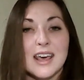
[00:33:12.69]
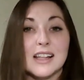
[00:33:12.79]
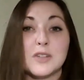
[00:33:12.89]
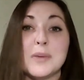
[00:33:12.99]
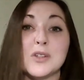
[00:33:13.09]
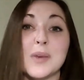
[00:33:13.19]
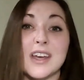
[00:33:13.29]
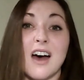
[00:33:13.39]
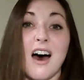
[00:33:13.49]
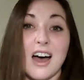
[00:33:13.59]
This means we get
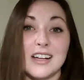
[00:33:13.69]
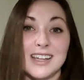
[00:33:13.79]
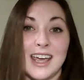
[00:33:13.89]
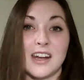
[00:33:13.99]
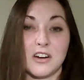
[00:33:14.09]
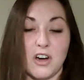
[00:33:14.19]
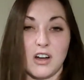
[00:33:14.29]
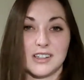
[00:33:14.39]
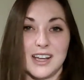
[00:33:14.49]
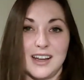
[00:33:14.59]
a high tannin
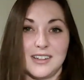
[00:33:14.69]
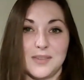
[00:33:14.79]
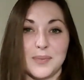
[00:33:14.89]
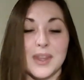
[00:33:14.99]
content.